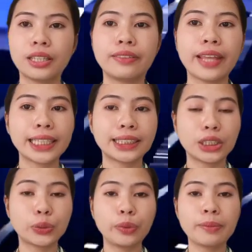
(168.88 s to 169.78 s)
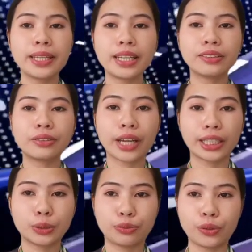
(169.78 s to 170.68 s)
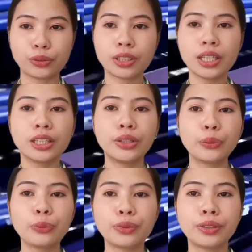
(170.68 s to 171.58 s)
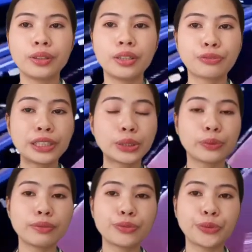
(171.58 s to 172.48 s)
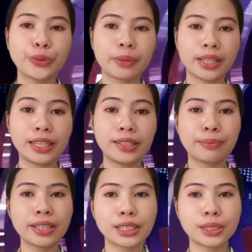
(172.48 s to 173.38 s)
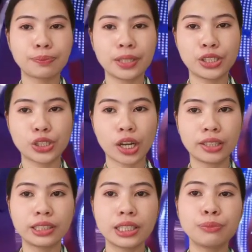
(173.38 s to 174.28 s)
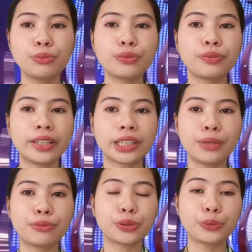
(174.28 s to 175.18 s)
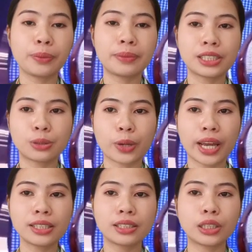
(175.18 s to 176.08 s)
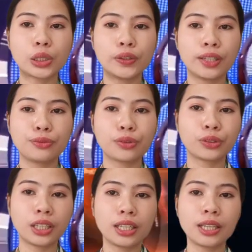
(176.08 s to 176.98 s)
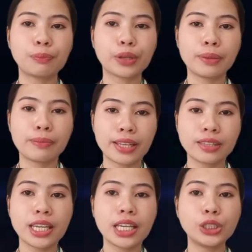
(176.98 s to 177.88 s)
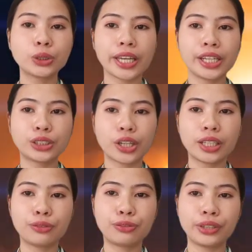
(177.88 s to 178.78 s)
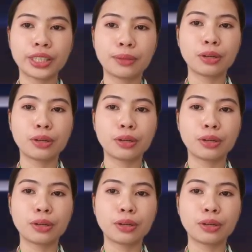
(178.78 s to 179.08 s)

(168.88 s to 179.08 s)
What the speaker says: Next is women and the right to vote. The first wave of women emancipations movement aimed for women's rights, including voting, employment, education, and freedom